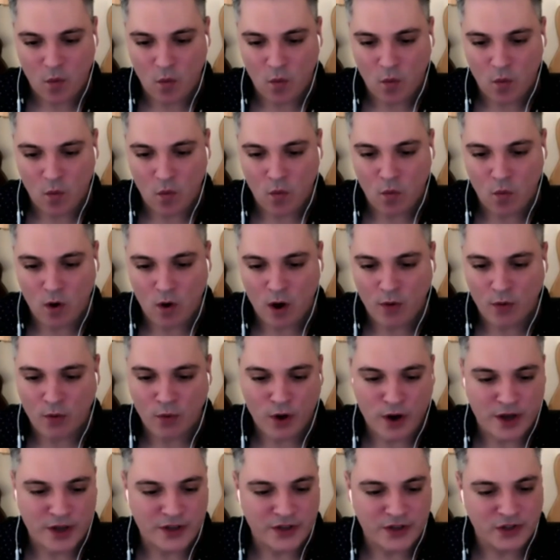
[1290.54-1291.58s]
what
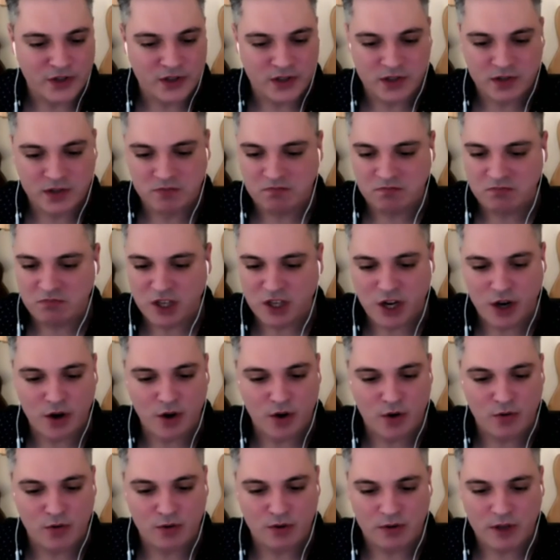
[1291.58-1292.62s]
was, you
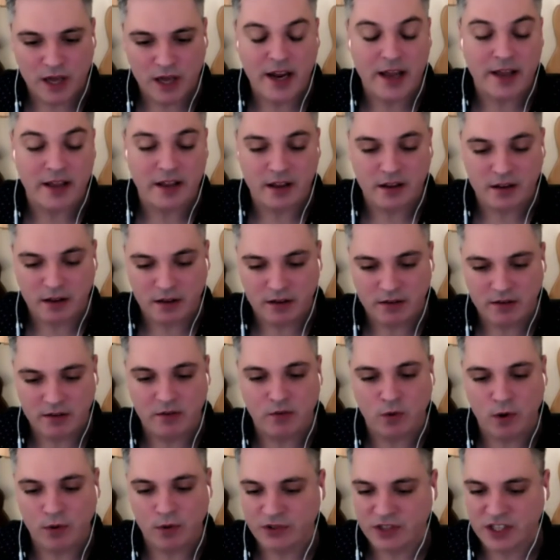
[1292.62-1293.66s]
know,
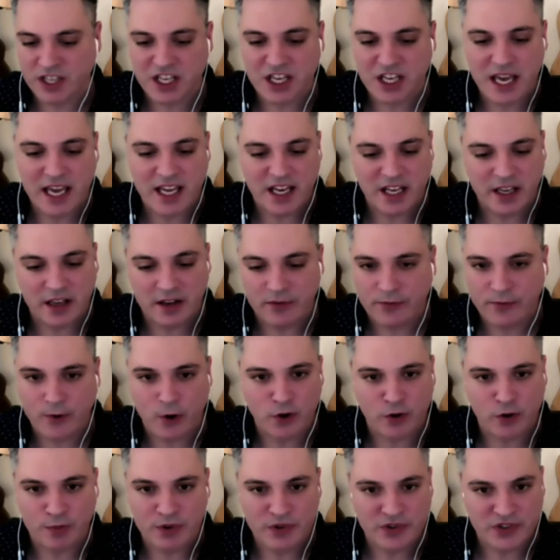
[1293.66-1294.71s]
what was Canadian
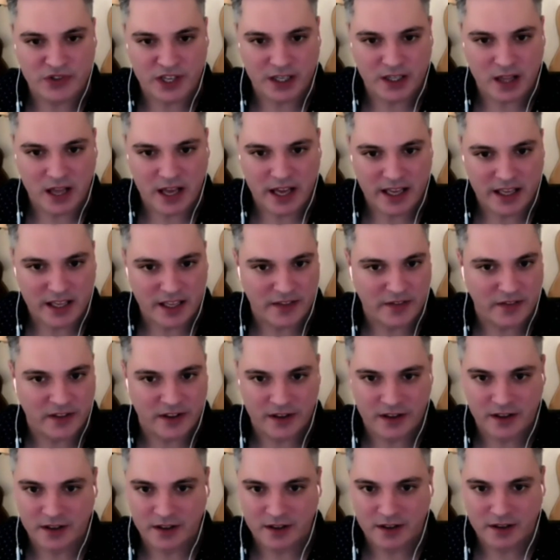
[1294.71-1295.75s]
folk music like in
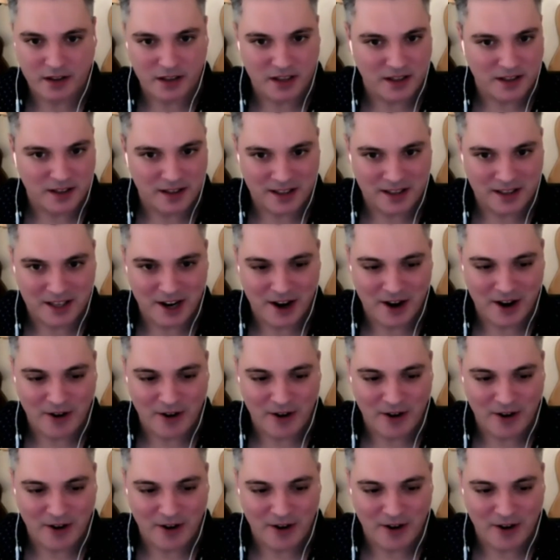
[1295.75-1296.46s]
the, you know,